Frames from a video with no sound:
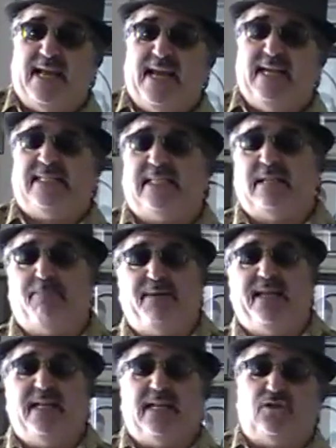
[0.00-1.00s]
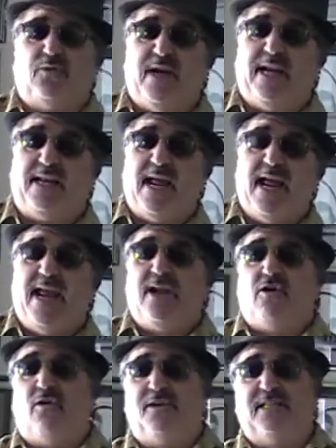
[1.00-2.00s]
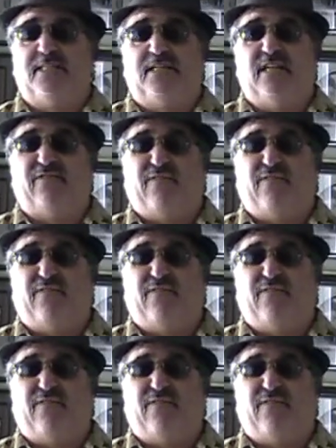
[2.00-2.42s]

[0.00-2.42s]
He says that mean in a tweet. He called this